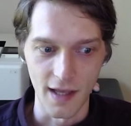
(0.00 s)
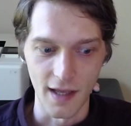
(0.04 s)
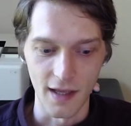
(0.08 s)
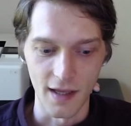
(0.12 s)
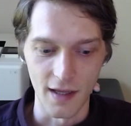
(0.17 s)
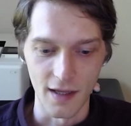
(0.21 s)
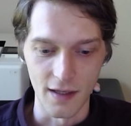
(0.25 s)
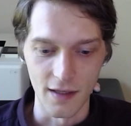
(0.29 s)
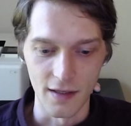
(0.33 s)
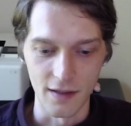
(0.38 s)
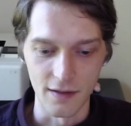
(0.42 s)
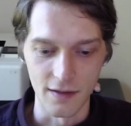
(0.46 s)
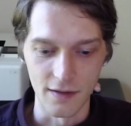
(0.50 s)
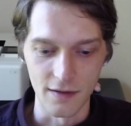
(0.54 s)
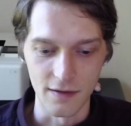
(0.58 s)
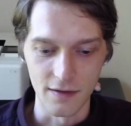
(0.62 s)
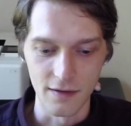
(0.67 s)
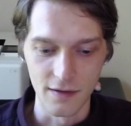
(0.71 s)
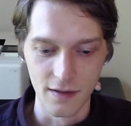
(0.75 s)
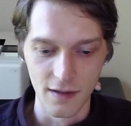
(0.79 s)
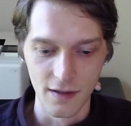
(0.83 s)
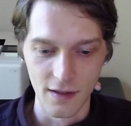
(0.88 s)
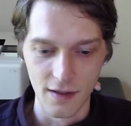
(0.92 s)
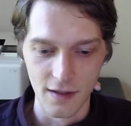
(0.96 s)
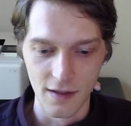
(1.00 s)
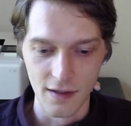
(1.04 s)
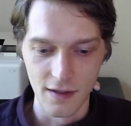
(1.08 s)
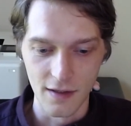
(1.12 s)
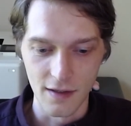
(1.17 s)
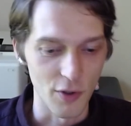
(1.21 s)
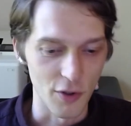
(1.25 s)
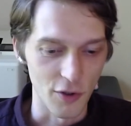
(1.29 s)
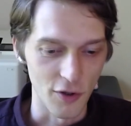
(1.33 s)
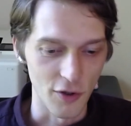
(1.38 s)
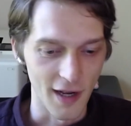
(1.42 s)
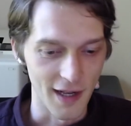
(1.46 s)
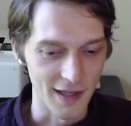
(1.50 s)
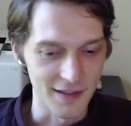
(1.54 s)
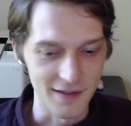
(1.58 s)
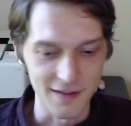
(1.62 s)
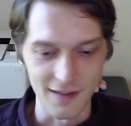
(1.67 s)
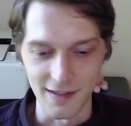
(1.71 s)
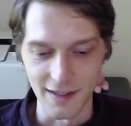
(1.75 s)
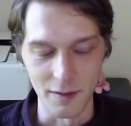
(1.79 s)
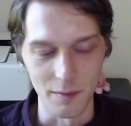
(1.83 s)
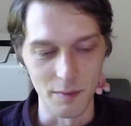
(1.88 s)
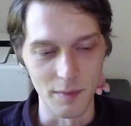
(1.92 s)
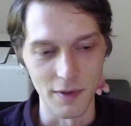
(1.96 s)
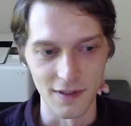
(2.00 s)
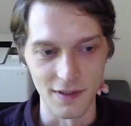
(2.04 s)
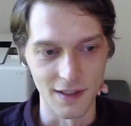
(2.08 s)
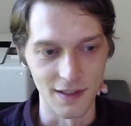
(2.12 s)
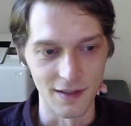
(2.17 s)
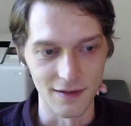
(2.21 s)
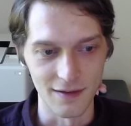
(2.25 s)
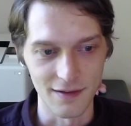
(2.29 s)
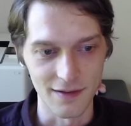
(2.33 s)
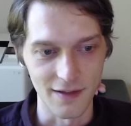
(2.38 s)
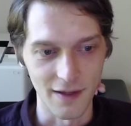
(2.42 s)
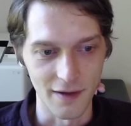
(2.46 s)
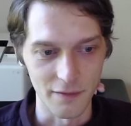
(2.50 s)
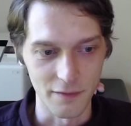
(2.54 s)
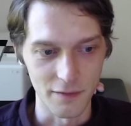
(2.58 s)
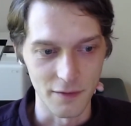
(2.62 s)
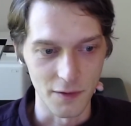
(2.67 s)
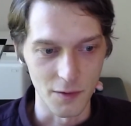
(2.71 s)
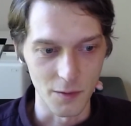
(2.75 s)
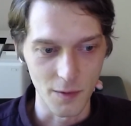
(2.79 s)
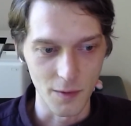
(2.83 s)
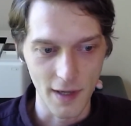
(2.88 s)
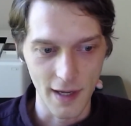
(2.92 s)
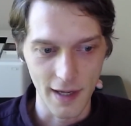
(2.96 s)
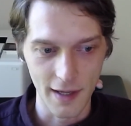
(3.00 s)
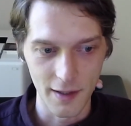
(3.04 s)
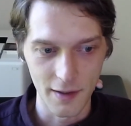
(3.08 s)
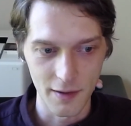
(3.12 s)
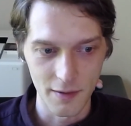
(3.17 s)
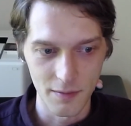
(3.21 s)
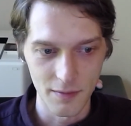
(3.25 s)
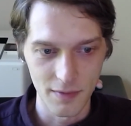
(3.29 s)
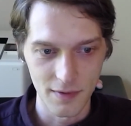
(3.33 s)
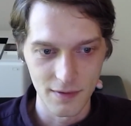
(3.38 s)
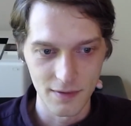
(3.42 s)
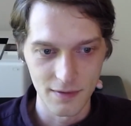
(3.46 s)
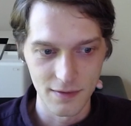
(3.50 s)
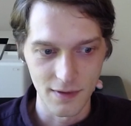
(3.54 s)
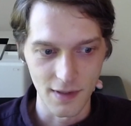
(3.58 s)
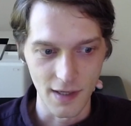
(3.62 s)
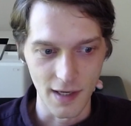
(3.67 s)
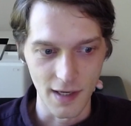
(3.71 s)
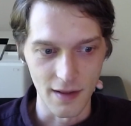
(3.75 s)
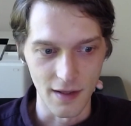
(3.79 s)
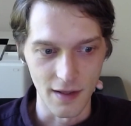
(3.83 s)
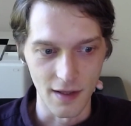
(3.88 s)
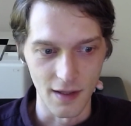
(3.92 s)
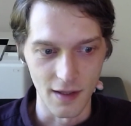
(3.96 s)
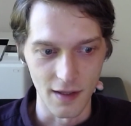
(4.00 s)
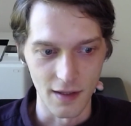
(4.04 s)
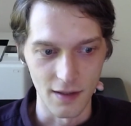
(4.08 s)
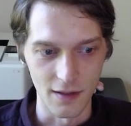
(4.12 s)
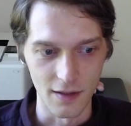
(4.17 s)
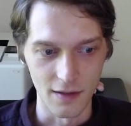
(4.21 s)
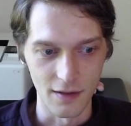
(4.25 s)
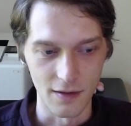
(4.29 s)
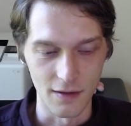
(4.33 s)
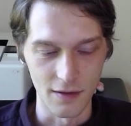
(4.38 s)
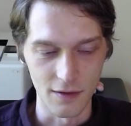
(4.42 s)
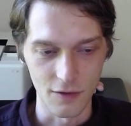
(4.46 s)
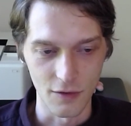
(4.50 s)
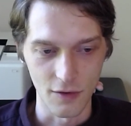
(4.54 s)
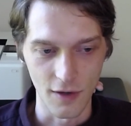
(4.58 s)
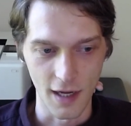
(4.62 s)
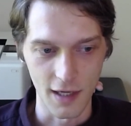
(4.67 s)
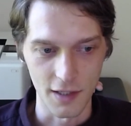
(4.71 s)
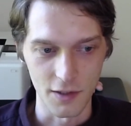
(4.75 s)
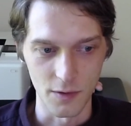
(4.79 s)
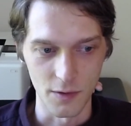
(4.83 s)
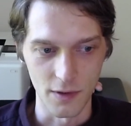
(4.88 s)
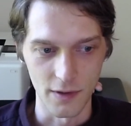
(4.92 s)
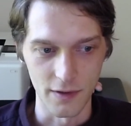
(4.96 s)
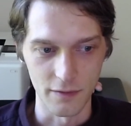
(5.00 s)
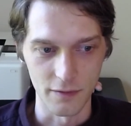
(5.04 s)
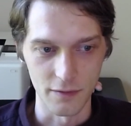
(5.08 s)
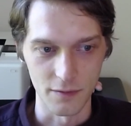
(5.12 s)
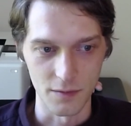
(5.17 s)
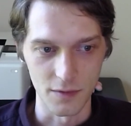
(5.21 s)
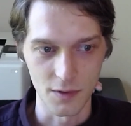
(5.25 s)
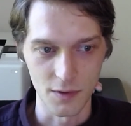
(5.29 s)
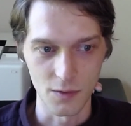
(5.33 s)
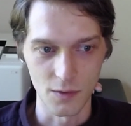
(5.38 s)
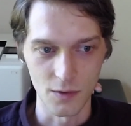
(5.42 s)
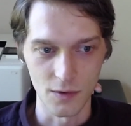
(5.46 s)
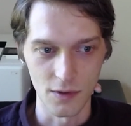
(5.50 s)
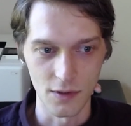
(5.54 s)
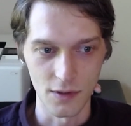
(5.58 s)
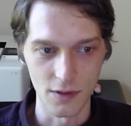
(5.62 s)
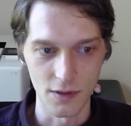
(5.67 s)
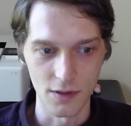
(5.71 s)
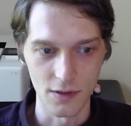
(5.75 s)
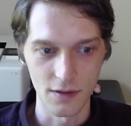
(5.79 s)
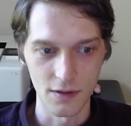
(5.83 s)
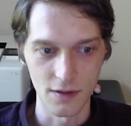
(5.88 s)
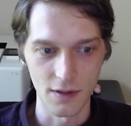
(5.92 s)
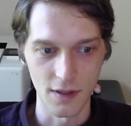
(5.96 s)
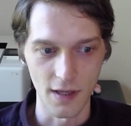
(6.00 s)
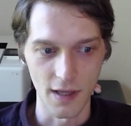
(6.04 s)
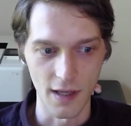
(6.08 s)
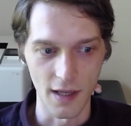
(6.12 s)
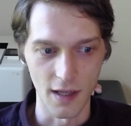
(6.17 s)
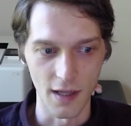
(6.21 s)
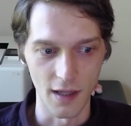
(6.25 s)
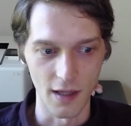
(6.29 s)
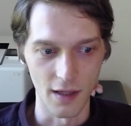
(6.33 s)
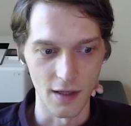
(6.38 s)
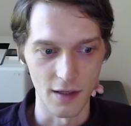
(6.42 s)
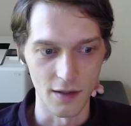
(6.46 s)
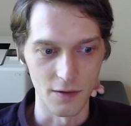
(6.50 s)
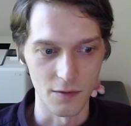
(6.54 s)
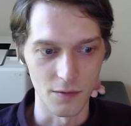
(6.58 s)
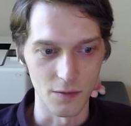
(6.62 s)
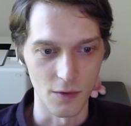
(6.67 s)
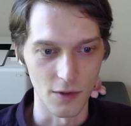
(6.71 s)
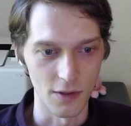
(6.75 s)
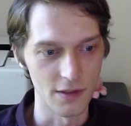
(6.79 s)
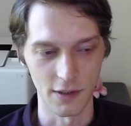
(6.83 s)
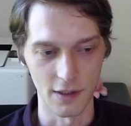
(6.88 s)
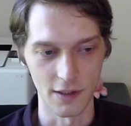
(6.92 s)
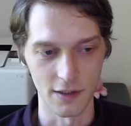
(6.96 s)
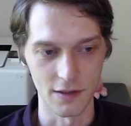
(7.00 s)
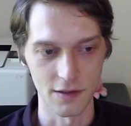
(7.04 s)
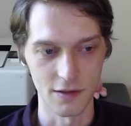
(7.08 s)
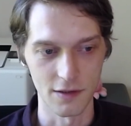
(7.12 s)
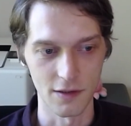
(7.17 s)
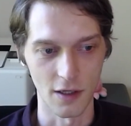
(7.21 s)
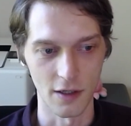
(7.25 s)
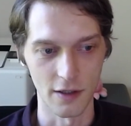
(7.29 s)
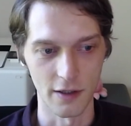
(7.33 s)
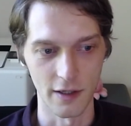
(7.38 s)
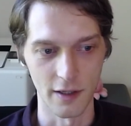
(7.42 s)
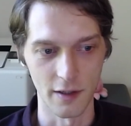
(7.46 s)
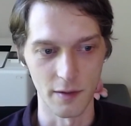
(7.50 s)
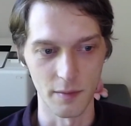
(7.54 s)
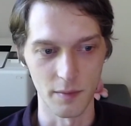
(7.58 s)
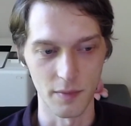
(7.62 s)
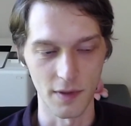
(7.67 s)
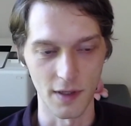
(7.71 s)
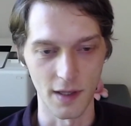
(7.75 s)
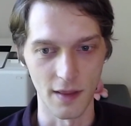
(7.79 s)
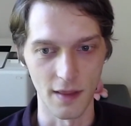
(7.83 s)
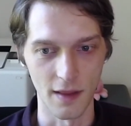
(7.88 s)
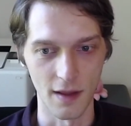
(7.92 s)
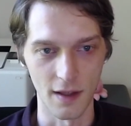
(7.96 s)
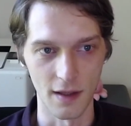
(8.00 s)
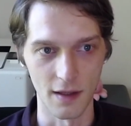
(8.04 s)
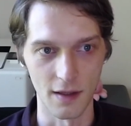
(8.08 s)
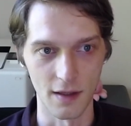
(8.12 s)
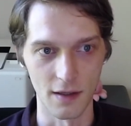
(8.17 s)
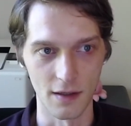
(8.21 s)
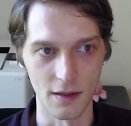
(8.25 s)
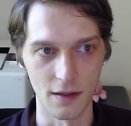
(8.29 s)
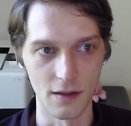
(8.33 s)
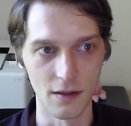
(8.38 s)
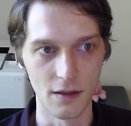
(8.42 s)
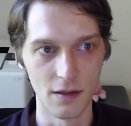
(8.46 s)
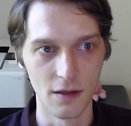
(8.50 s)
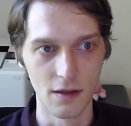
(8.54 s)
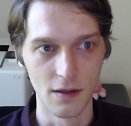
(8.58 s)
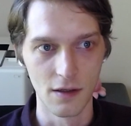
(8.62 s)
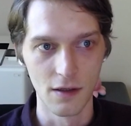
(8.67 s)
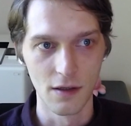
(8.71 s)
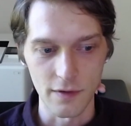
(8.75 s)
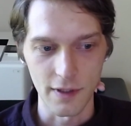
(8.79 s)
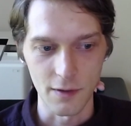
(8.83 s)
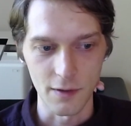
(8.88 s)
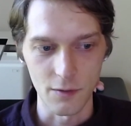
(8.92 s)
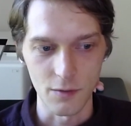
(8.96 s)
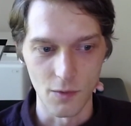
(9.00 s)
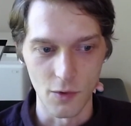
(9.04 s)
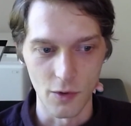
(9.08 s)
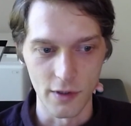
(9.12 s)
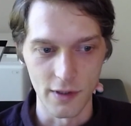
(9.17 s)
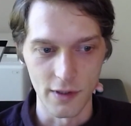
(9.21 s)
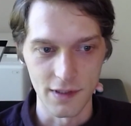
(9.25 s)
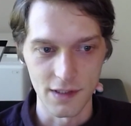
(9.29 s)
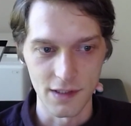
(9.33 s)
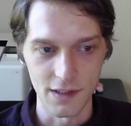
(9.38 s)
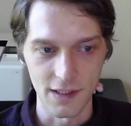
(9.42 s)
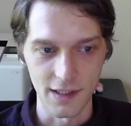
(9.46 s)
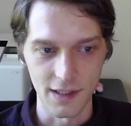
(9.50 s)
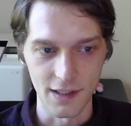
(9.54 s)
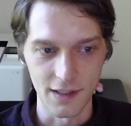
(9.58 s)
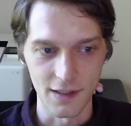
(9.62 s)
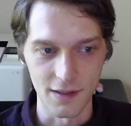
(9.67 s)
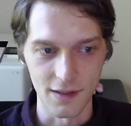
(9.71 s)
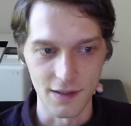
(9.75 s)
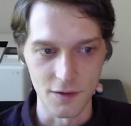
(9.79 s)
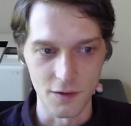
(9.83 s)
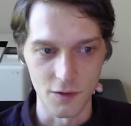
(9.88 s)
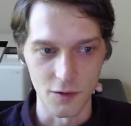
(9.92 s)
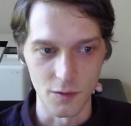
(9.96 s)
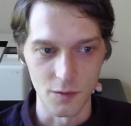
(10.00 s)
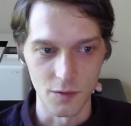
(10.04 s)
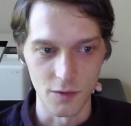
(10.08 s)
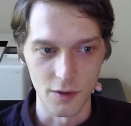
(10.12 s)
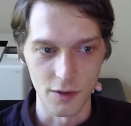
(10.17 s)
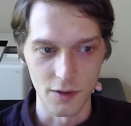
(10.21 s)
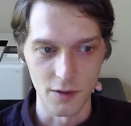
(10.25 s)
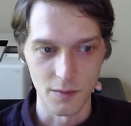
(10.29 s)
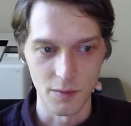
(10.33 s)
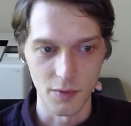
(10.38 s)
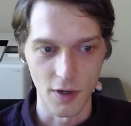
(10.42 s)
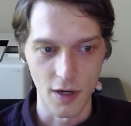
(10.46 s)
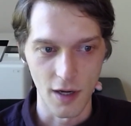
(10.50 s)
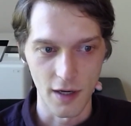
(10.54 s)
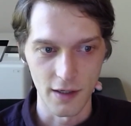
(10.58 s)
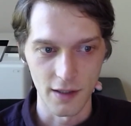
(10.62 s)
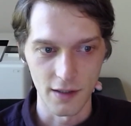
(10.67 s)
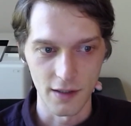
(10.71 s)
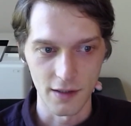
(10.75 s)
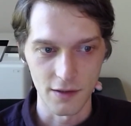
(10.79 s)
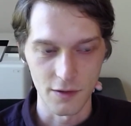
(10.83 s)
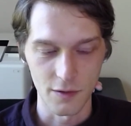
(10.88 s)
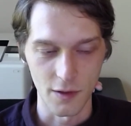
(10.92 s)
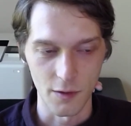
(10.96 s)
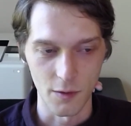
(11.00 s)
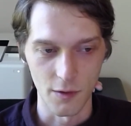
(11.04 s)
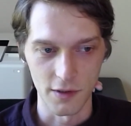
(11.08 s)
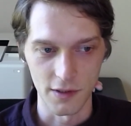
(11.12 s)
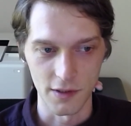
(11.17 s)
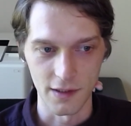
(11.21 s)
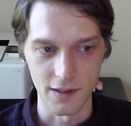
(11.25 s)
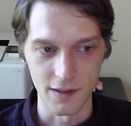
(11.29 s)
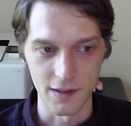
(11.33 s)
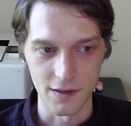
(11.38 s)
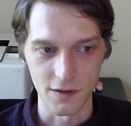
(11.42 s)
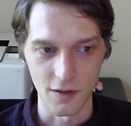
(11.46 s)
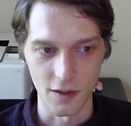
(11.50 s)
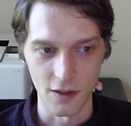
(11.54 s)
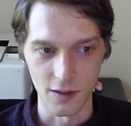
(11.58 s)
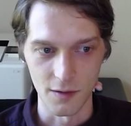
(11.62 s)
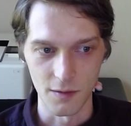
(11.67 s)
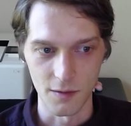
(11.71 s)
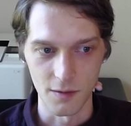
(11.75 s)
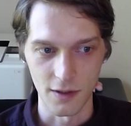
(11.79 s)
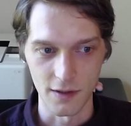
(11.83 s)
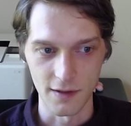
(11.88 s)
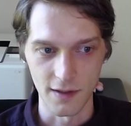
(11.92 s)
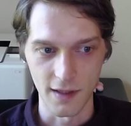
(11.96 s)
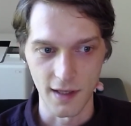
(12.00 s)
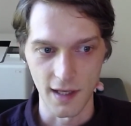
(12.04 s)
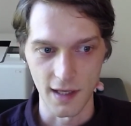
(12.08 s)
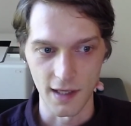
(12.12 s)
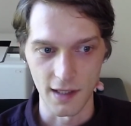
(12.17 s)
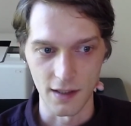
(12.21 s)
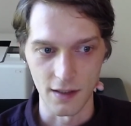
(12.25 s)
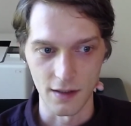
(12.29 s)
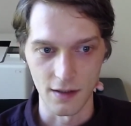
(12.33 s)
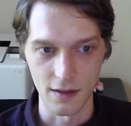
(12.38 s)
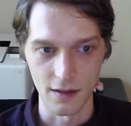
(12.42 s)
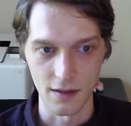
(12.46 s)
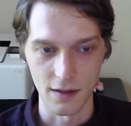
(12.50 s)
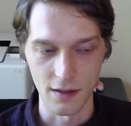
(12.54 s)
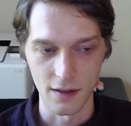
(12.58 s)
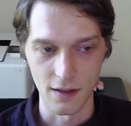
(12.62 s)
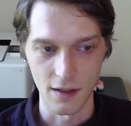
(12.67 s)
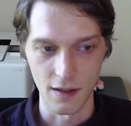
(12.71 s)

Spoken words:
And that progressed to building stuff for the web, and then graduated from school and worked on a startup, and then sort of was more into like consumer products. So I worked on a startup called Kit.